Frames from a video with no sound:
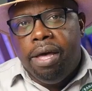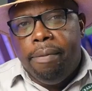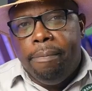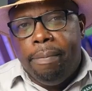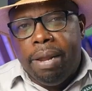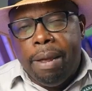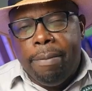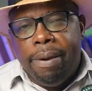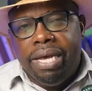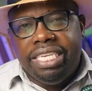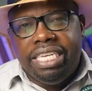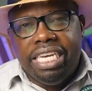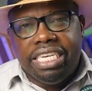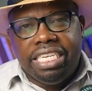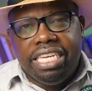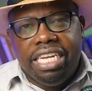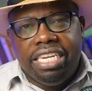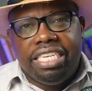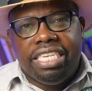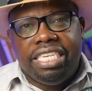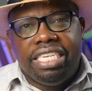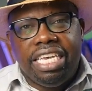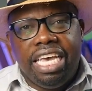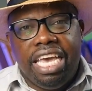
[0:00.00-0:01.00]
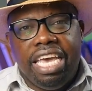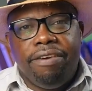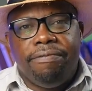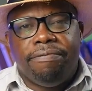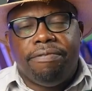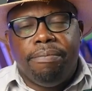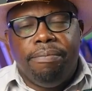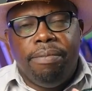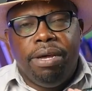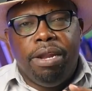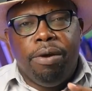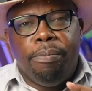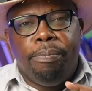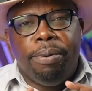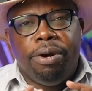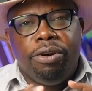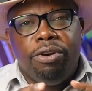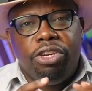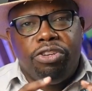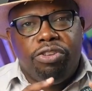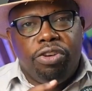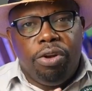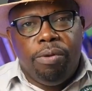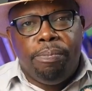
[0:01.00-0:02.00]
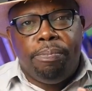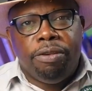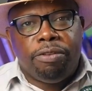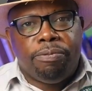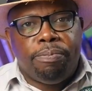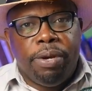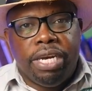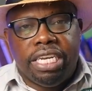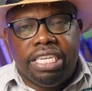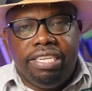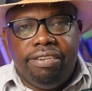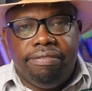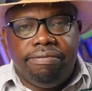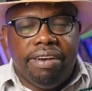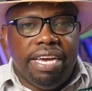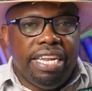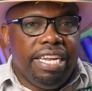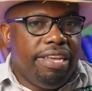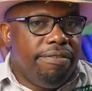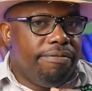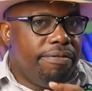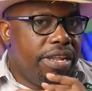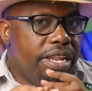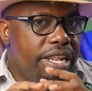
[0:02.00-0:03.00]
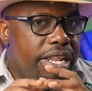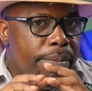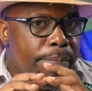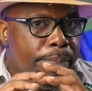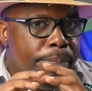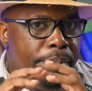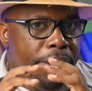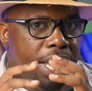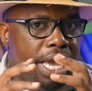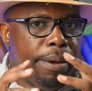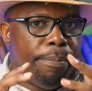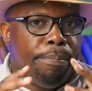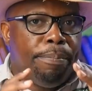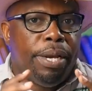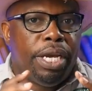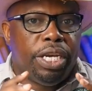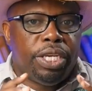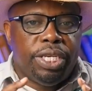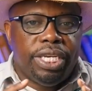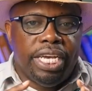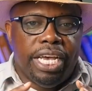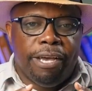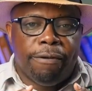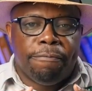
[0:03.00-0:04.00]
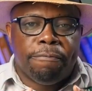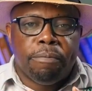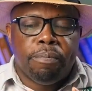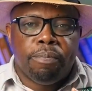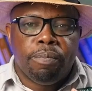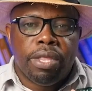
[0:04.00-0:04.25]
But I must actually say, from an operational perspective and even the bigger picture,